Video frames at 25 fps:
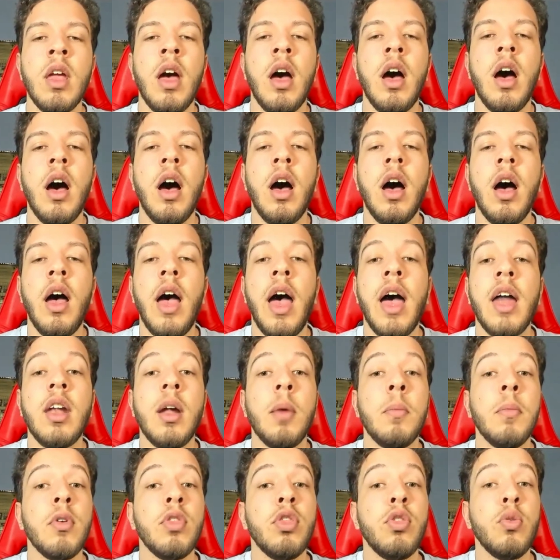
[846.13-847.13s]
At
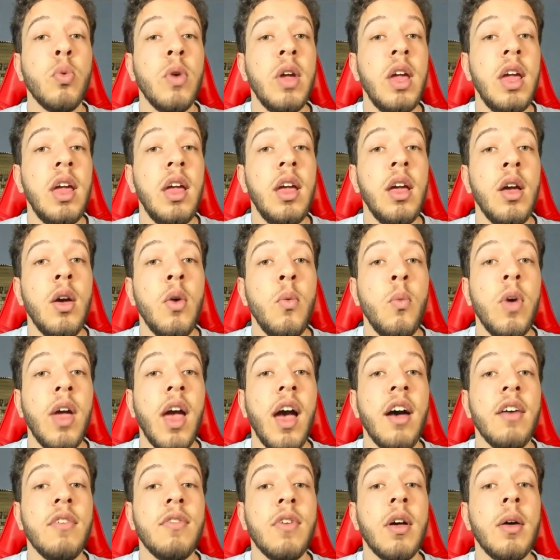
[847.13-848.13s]
number 3, we
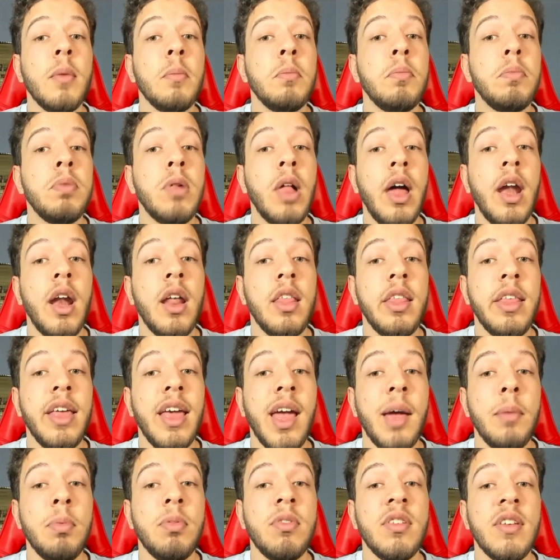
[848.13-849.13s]
have Planet of the
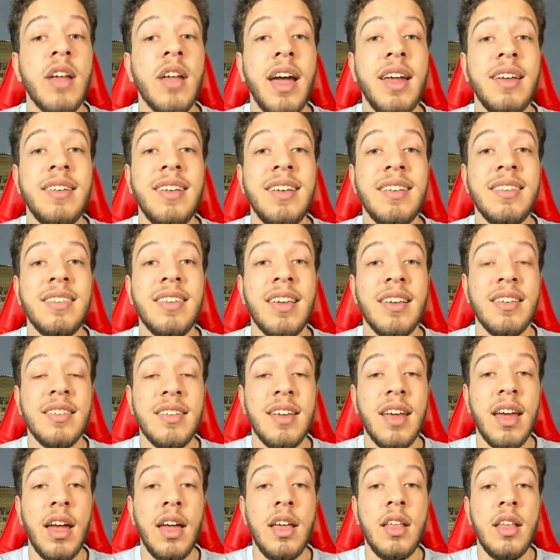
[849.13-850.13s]
Apes
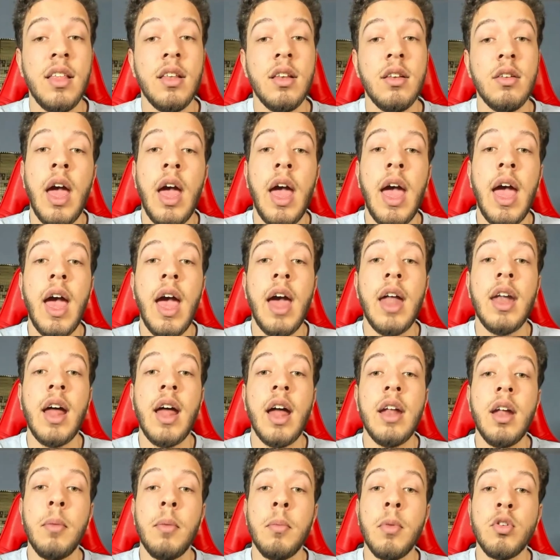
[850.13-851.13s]
1968. And
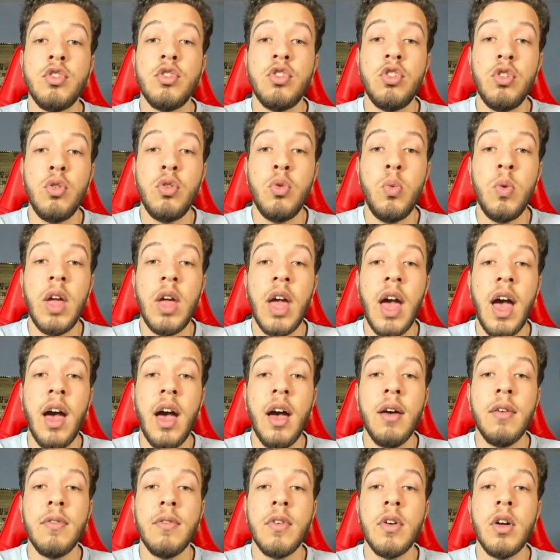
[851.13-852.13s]
at number 2, we
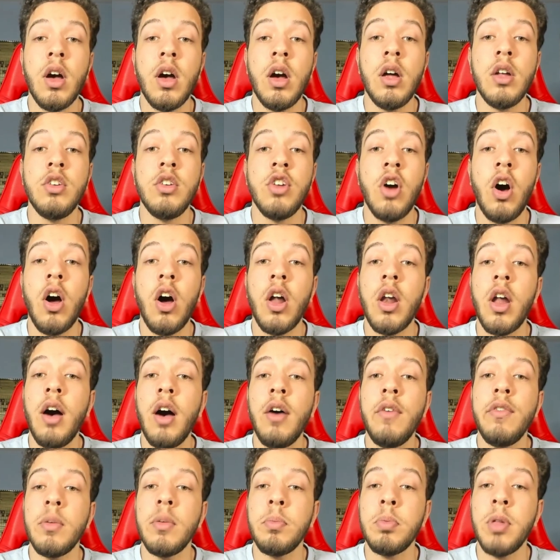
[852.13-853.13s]
have Dawn
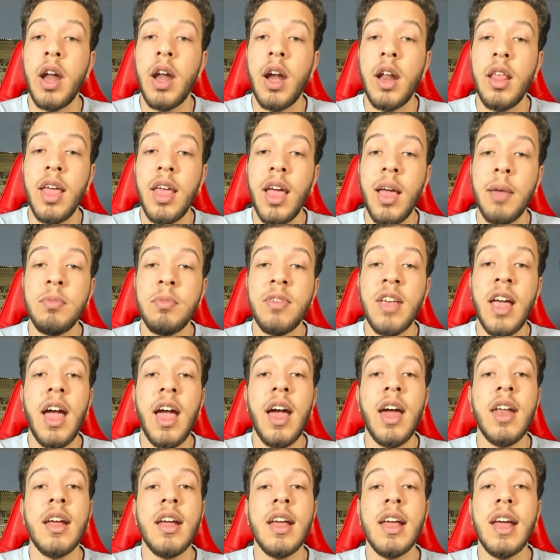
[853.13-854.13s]
of the Planet of the Apes.
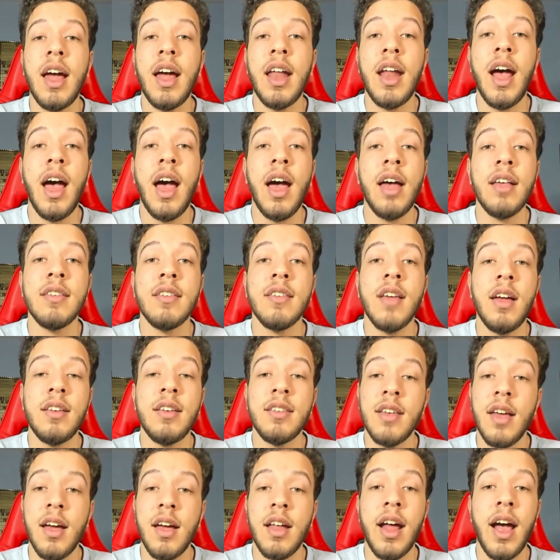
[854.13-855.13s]
And again, as I
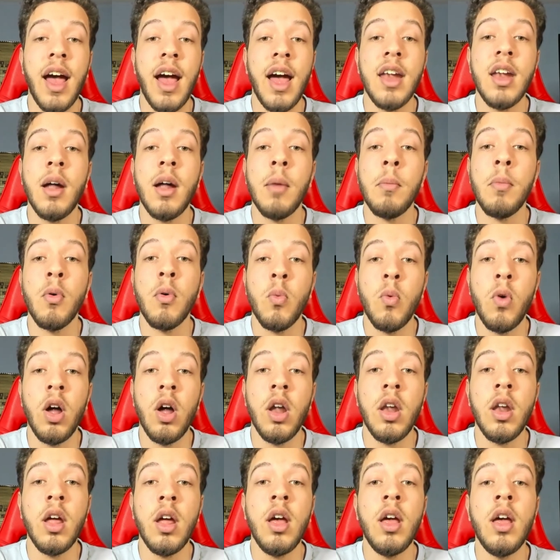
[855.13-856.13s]
said, at number
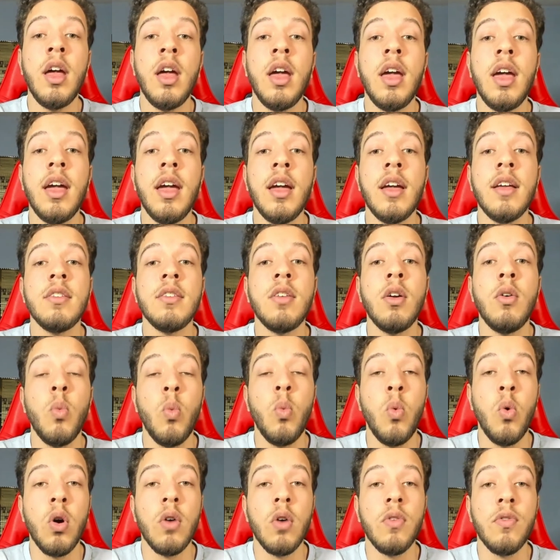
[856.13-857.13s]
1 is
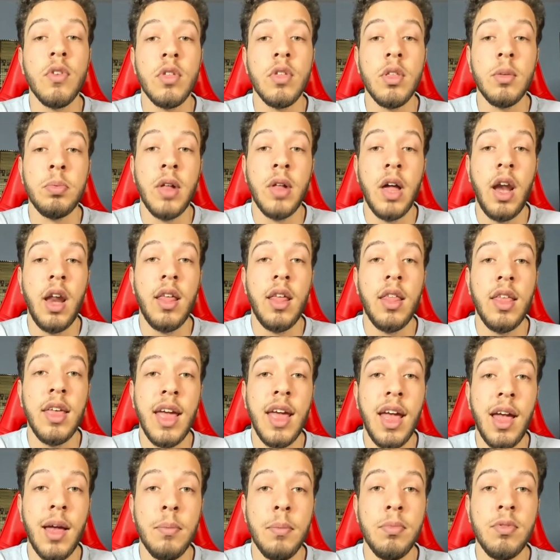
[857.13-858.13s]
War for the Planet of
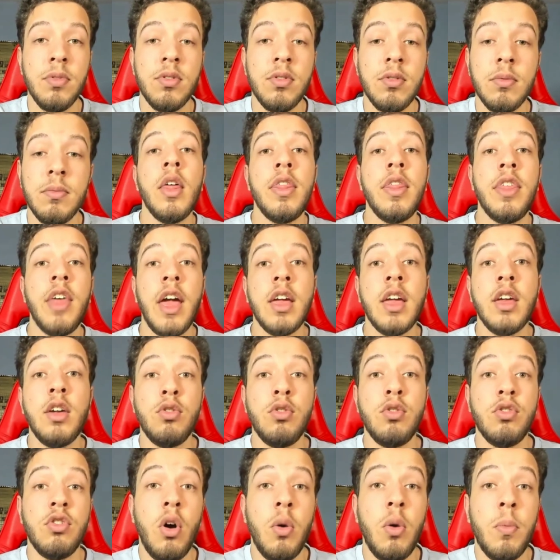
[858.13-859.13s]
the Apes. Thank
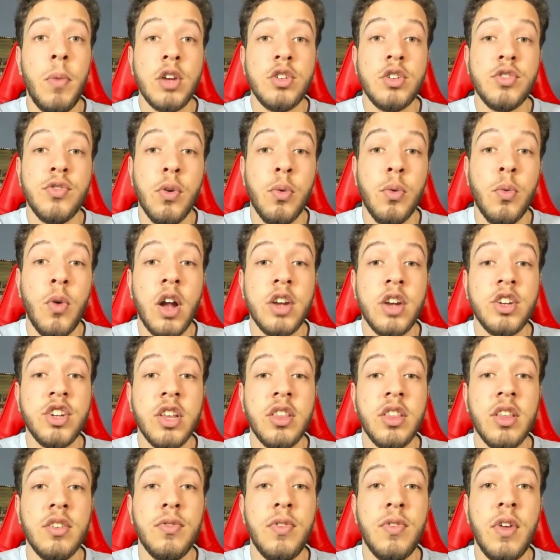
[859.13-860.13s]
you so much for
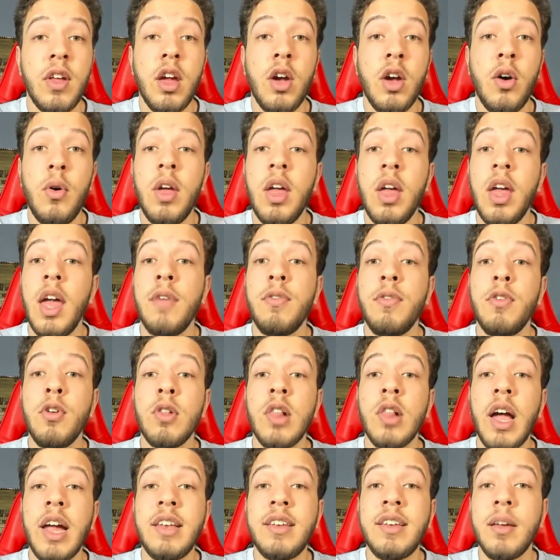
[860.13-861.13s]
watching this video. If you
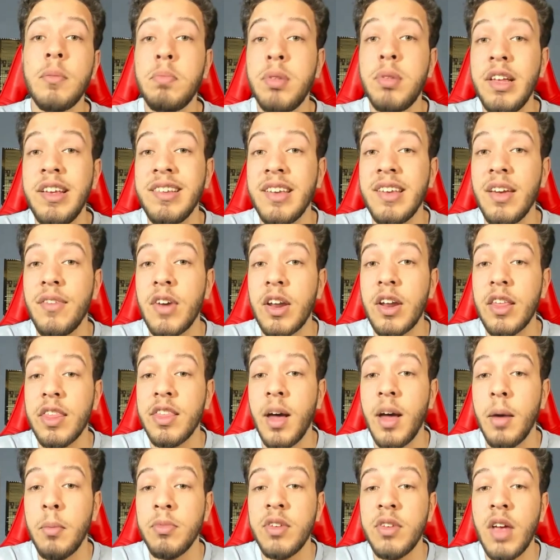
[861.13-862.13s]
liked it, please give it a
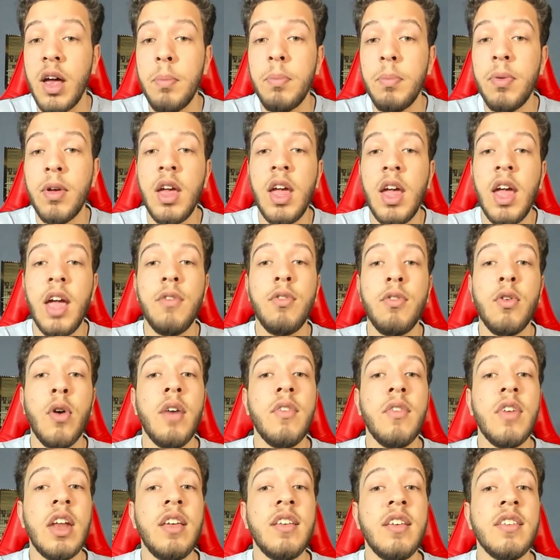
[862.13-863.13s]
thumbs up. If you
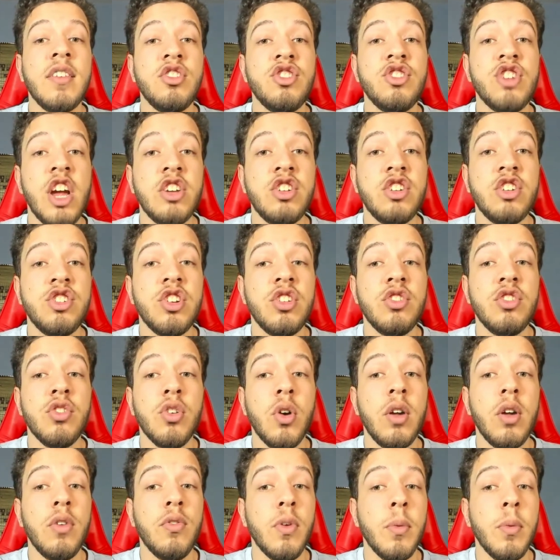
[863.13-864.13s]
have any suggestions
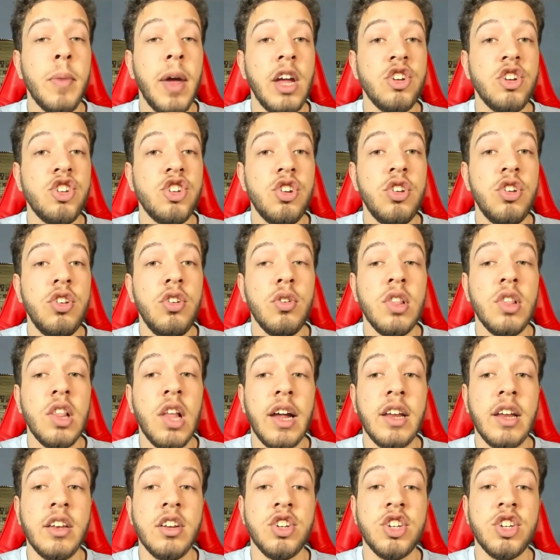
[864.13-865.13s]
or information you'd
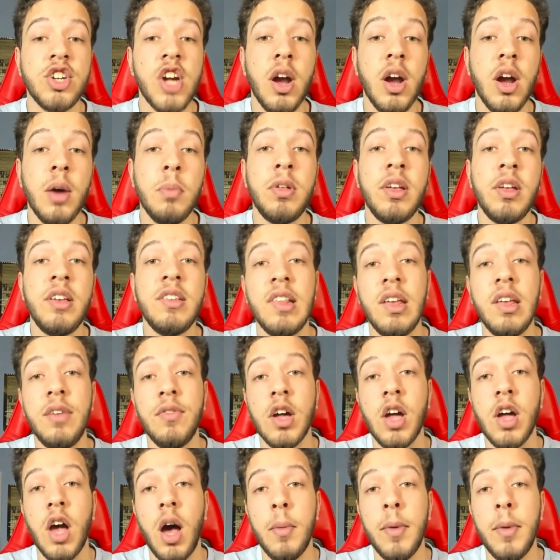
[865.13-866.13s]
like to share, please leave
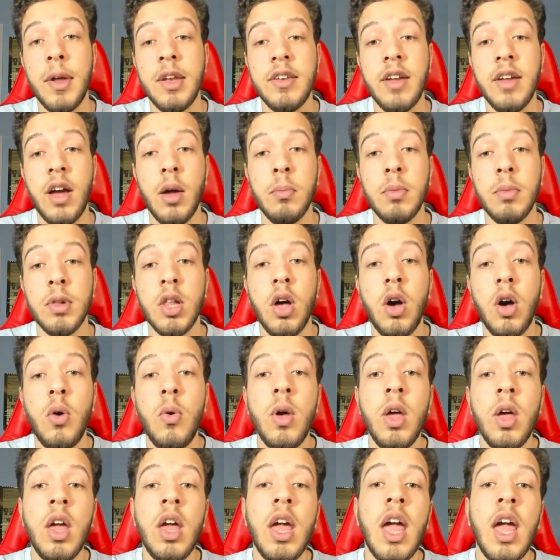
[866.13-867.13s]
a comment down
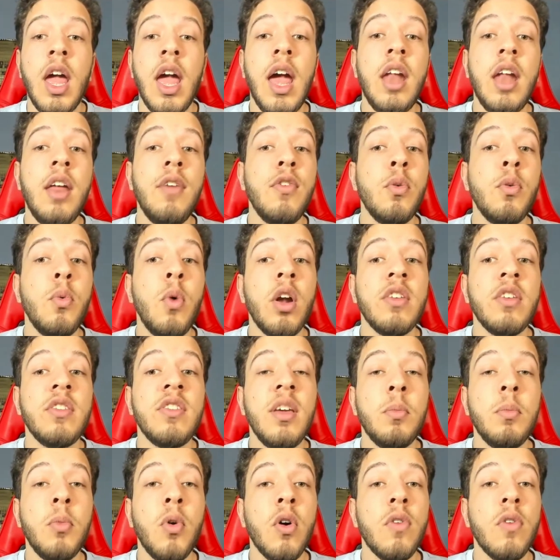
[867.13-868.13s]
below. And if you want to
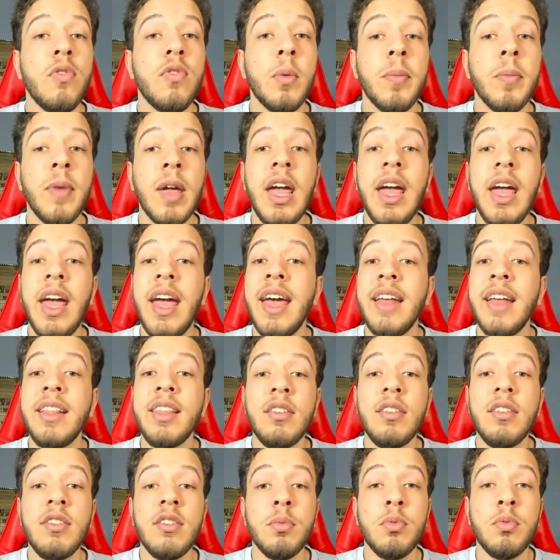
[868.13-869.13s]
see more from me, hit
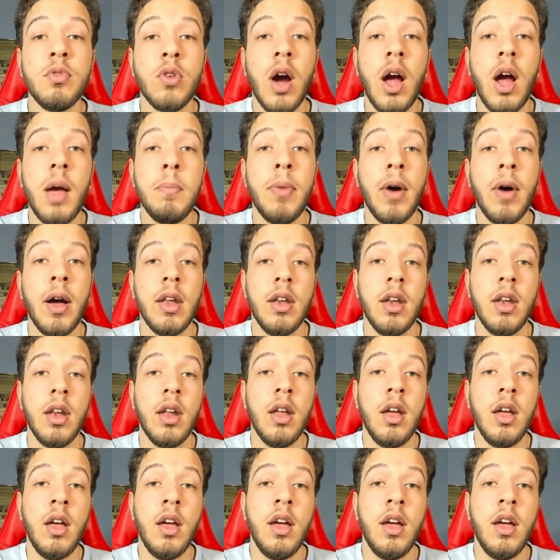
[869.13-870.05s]
the subscribe button.